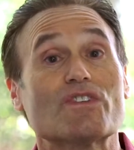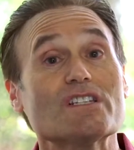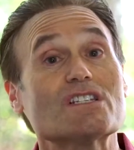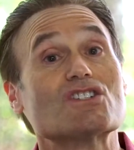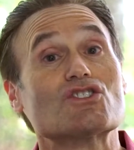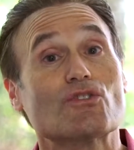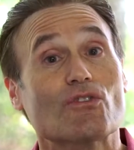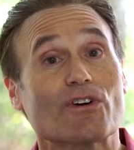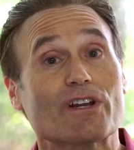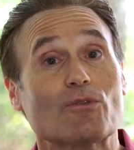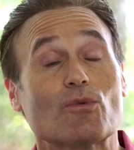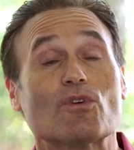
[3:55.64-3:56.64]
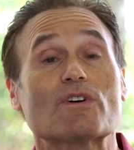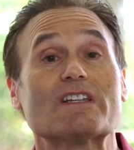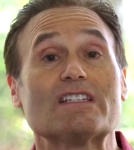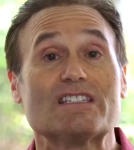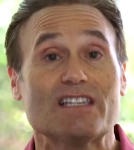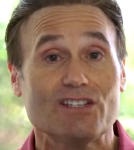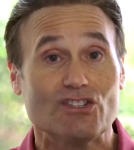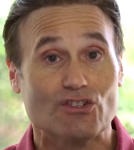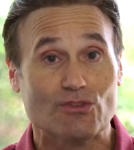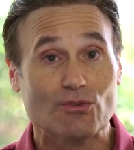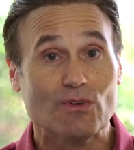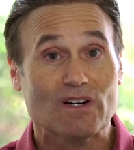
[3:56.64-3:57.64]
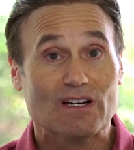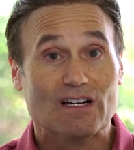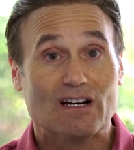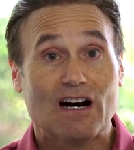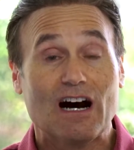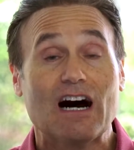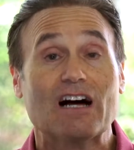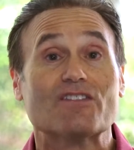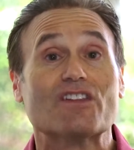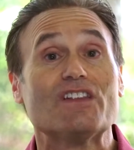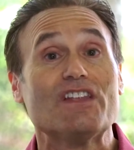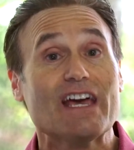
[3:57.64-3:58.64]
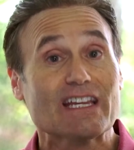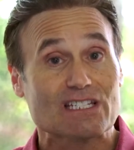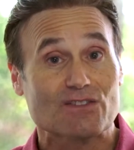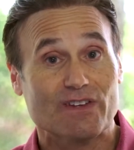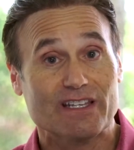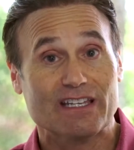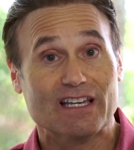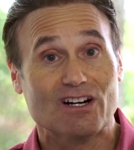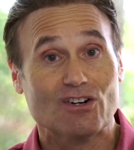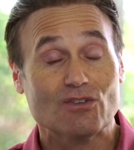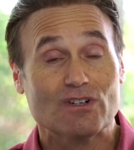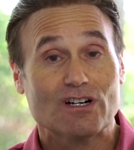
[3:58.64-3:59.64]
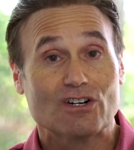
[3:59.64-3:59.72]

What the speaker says: this story will continue on the next video,